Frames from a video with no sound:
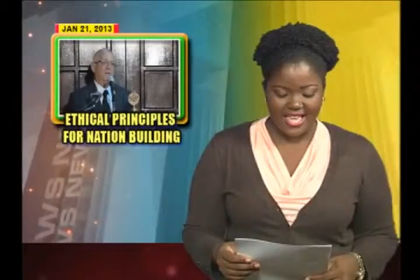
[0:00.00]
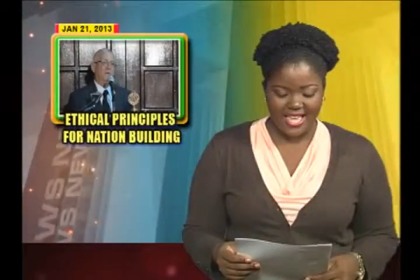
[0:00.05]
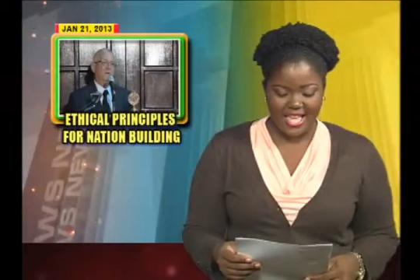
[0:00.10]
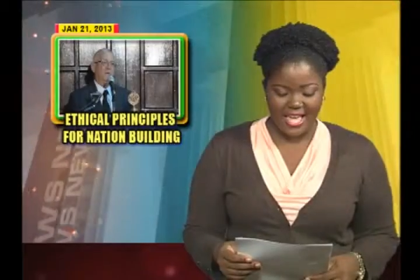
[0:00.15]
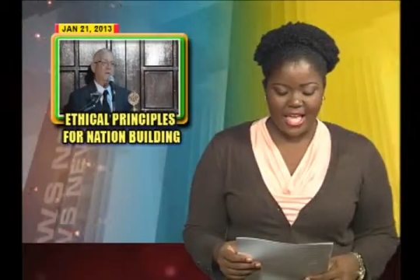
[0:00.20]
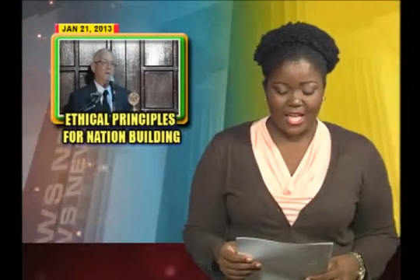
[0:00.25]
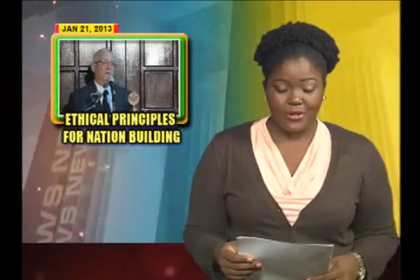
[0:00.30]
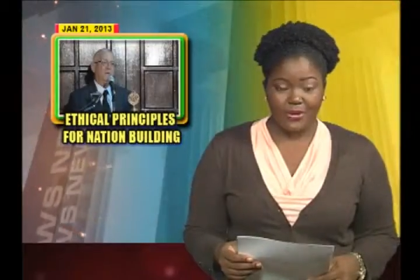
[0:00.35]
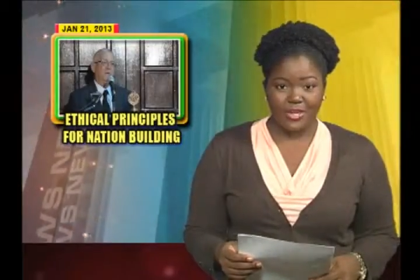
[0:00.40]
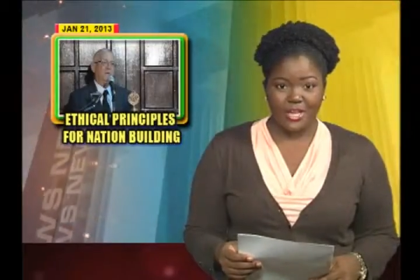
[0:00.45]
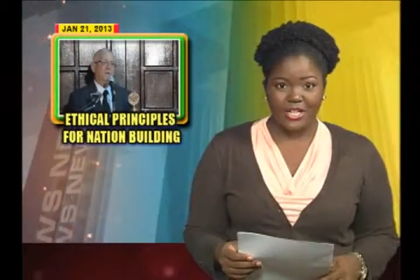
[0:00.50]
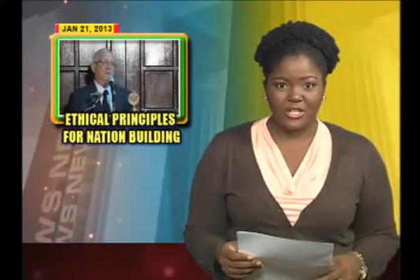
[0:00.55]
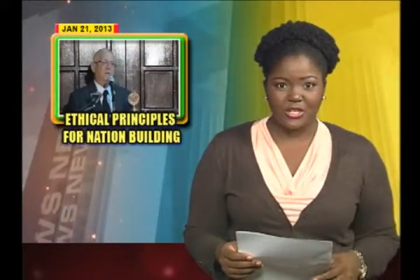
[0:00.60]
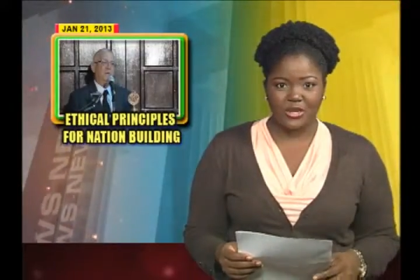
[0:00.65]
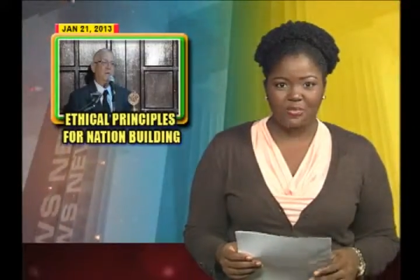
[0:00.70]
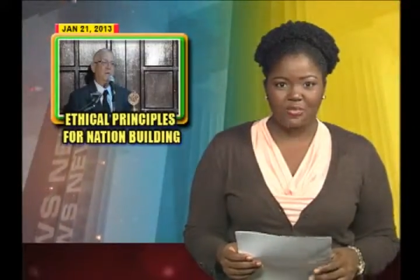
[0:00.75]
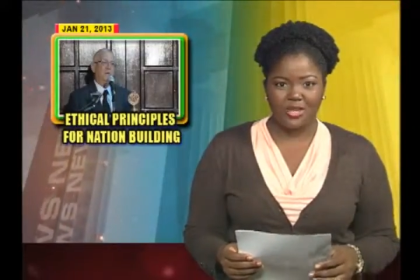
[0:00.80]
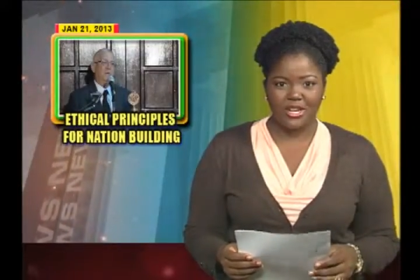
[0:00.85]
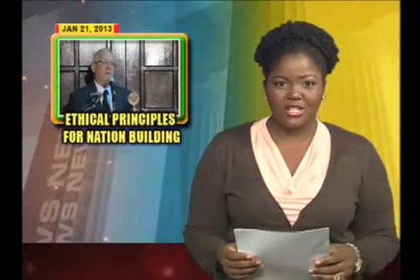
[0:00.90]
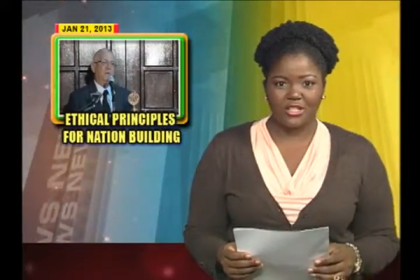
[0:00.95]

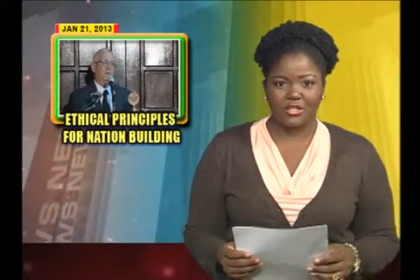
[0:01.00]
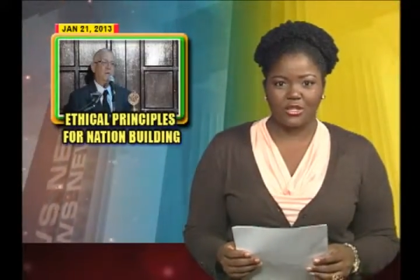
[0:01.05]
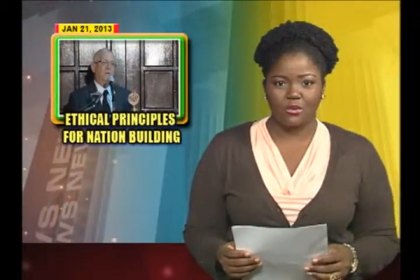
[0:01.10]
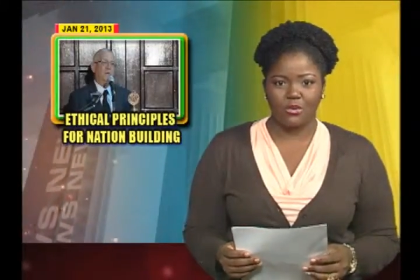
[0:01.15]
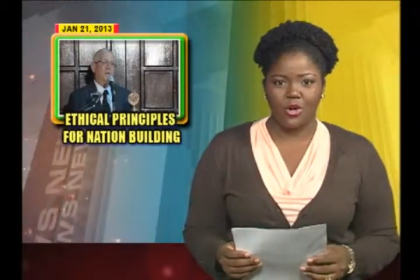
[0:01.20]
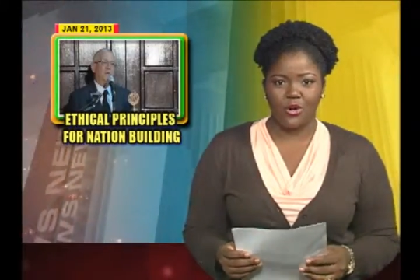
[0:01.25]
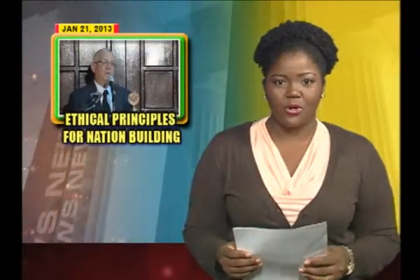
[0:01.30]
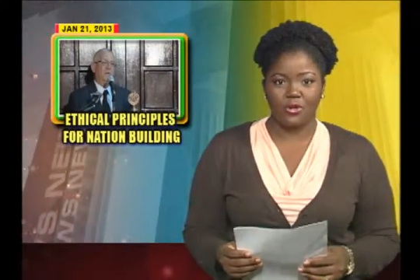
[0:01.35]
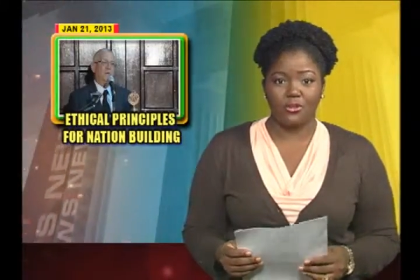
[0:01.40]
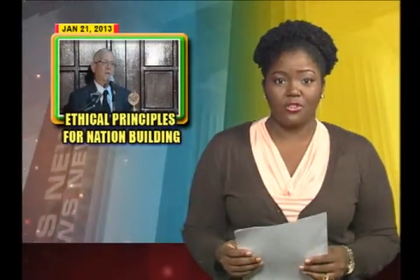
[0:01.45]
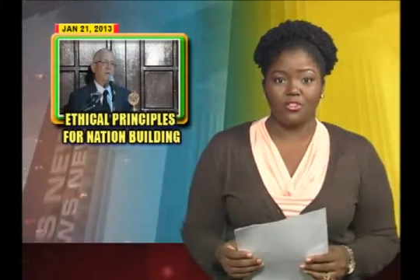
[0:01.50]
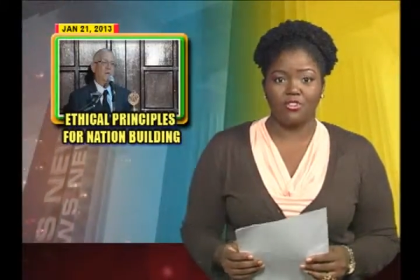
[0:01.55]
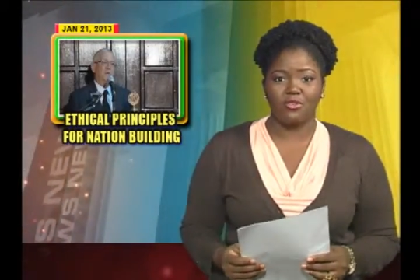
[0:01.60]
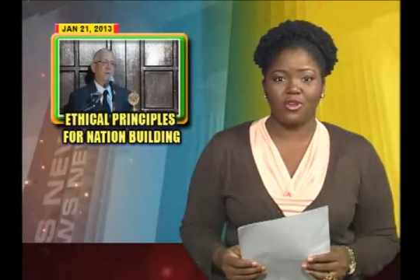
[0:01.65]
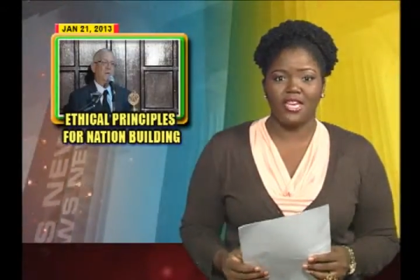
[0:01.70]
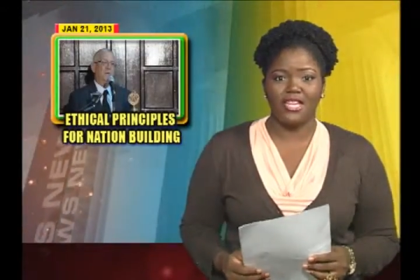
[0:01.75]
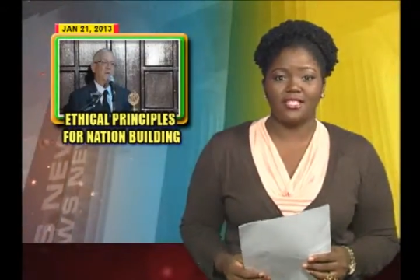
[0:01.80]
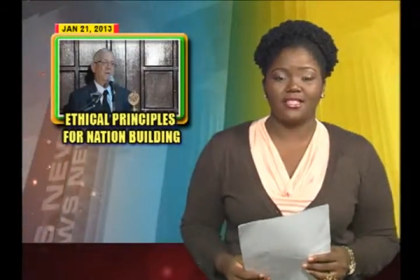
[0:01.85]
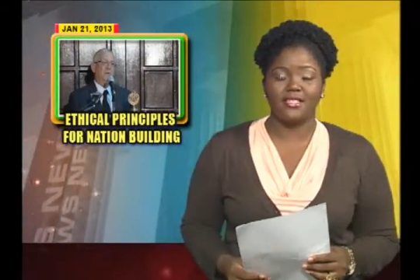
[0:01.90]
Education Minister Ronald Thwaites